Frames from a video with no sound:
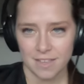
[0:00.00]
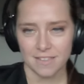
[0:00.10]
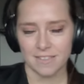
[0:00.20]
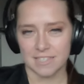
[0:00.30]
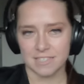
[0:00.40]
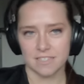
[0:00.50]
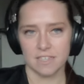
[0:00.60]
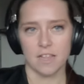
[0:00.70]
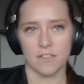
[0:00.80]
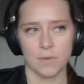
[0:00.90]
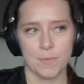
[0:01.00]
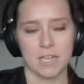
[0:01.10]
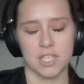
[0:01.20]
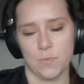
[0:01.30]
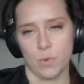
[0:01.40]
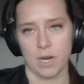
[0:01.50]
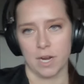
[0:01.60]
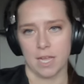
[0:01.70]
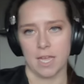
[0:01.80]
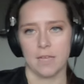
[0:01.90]
This is another matchup where
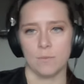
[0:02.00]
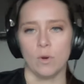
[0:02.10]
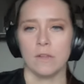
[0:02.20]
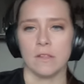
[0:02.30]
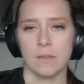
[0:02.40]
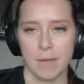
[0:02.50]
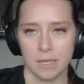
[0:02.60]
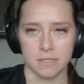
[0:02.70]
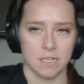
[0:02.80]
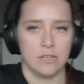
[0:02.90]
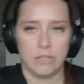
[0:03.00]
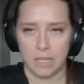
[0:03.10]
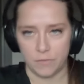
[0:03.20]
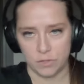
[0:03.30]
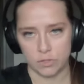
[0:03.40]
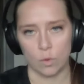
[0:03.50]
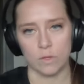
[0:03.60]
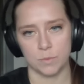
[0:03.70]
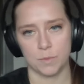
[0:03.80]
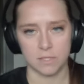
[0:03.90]
I hate more than my entire life and
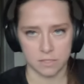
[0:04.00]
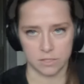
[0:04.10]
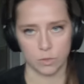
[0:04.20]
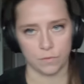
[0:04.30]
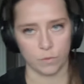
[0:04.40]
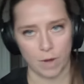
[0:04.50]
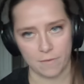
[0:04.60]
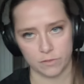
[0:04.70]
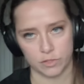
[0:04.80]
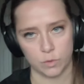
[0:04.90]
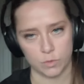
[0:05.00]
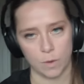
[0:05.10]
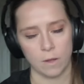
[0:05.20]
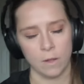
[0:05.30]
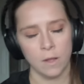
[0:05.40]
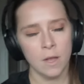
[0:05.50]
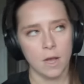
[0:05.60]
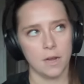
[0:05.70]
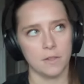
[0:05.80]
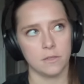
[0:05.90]
soul. It's because it's two of the rivals too as well.
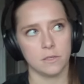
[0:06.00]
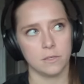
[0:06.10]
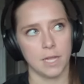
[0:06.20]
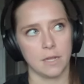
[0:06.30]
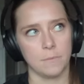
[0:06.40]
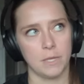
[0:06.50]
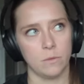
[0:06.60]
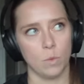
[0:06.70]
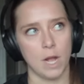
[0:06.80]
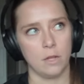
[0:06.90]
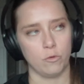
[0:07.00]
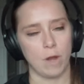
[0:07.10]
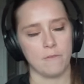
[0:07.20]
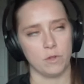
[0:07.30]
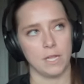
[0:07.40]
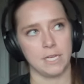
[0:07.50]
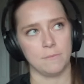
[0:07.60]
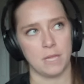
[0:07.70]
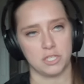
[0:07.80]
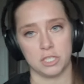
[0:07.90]
Another like wild rival I didn't
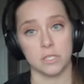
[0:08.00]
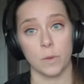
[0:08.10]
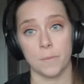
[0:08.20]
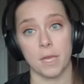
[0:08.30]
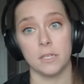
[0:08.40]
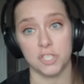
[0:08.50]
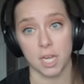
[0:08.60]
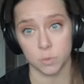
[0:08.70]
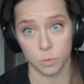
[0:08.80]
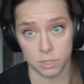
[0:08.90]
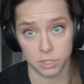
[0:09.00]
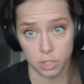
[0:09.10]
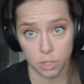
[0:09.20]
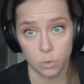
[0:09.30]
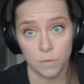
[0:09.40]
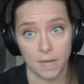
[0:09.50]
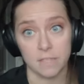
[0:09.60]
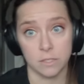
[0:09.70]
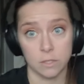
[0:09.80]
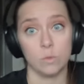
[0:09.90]
mention is the Winnipeg Jets, which is new. That is
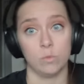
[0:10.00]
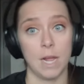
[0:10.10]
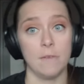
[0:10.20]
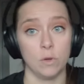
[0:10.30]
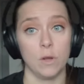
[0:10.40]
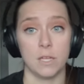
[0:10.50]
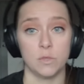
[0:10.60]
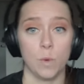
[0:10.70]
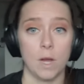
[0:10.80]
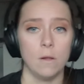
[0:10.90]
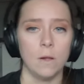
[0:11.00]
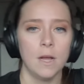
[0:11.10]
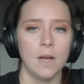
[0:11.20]
a new rival as well.